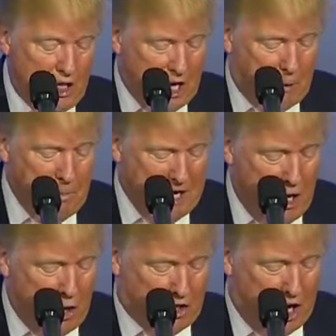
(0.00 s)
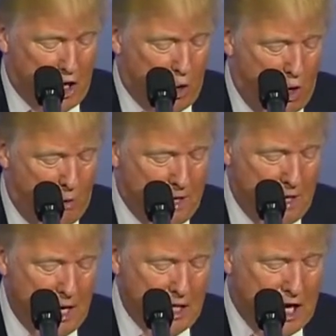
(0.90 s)
Take me in, O tender
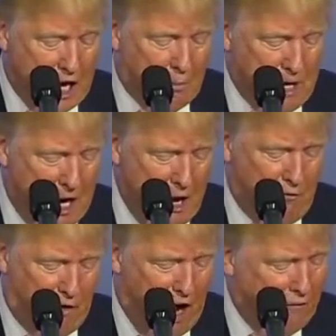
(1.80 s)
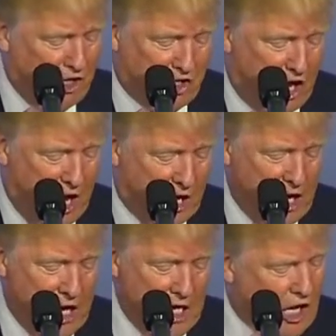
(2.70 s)
woman. Take me in, for heaven's sake.
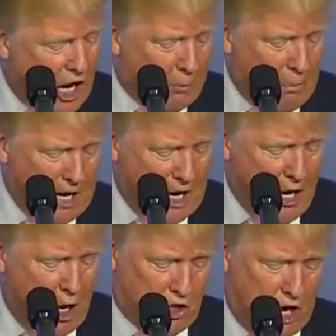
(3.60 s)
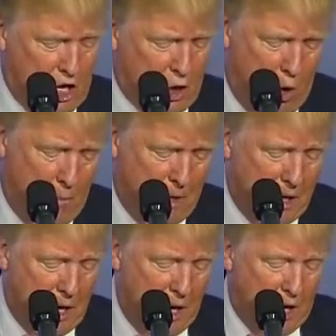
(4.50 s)
Take me in, O tender
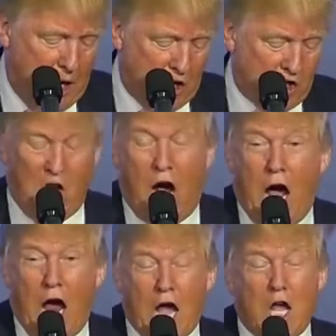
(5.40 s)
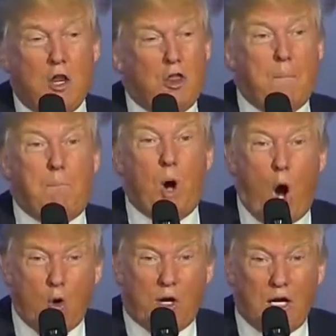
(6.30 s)
woman, sighed the
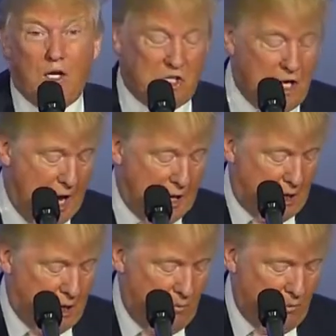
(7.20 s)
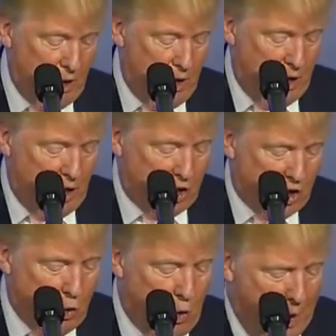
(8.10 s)
broken snake.
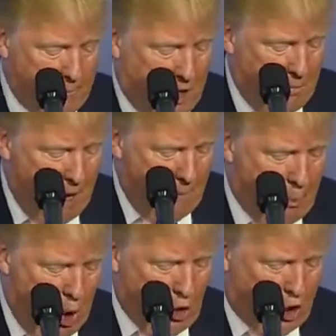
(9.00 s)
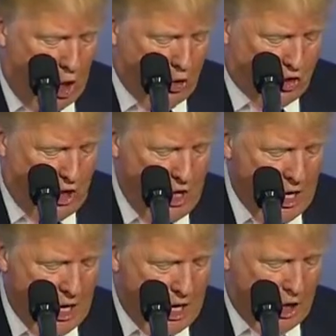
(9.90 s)
She wrapped him up all cozy
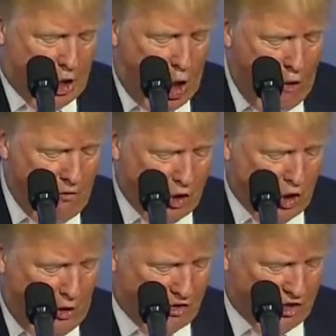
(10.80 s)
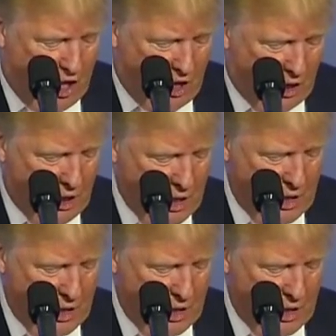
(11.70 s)
in a curvature of silk,